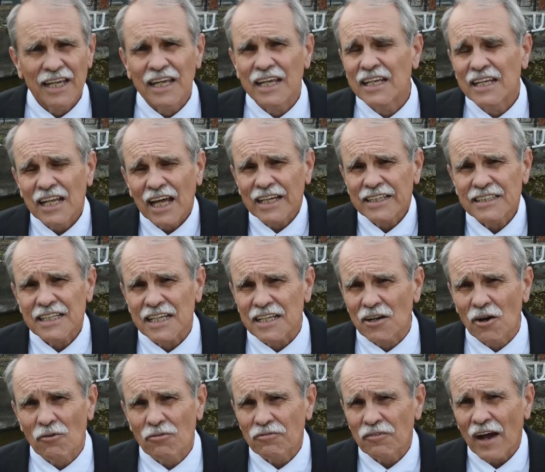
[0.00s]
In
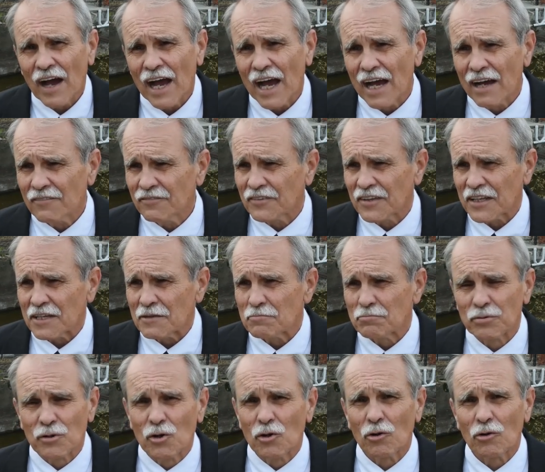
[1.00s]
nineteen oh five, the
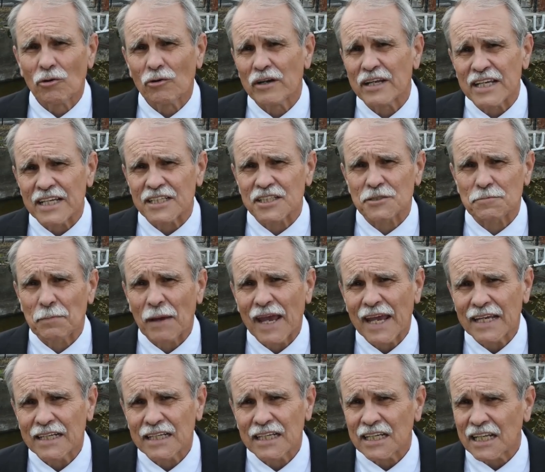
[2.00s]
brewery
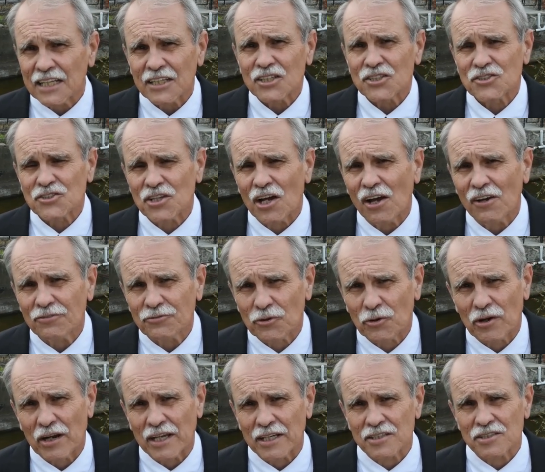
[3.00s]
expanded into soft
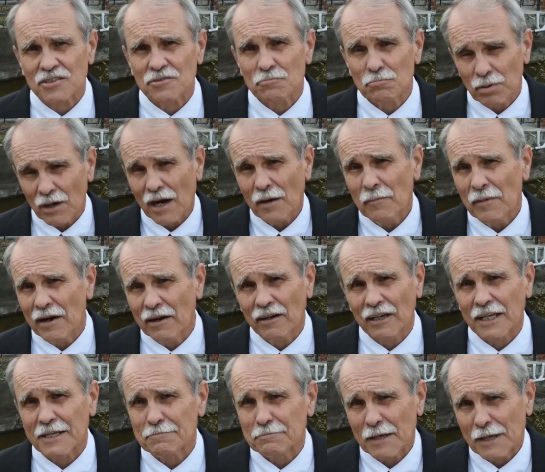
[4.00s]
drinks,
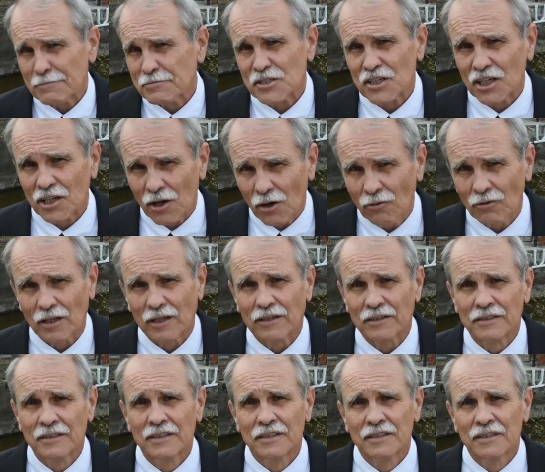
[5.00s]
primarily Pepsi-Cola.
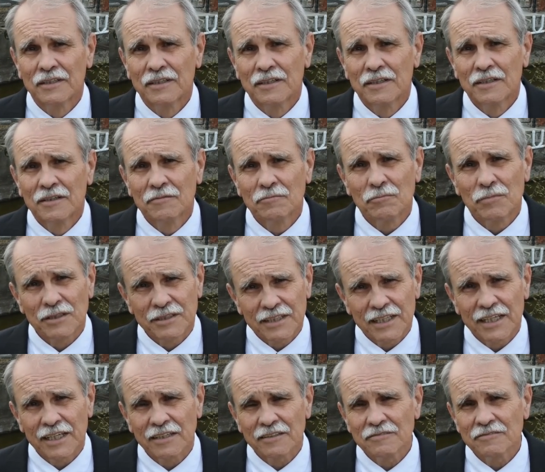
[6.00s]
But
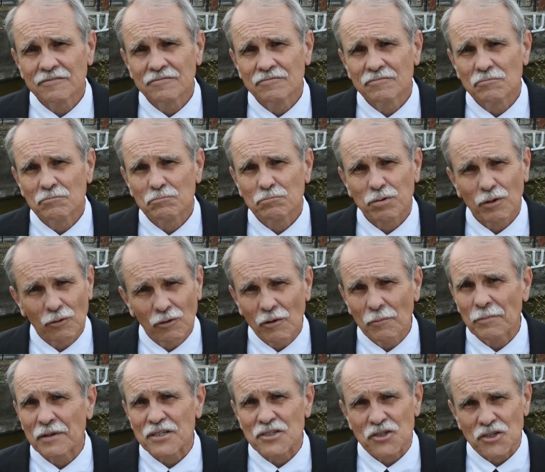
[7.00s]
then
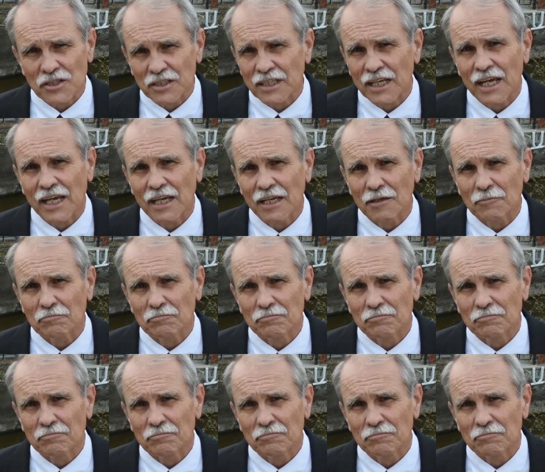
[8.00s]
Prohibition came.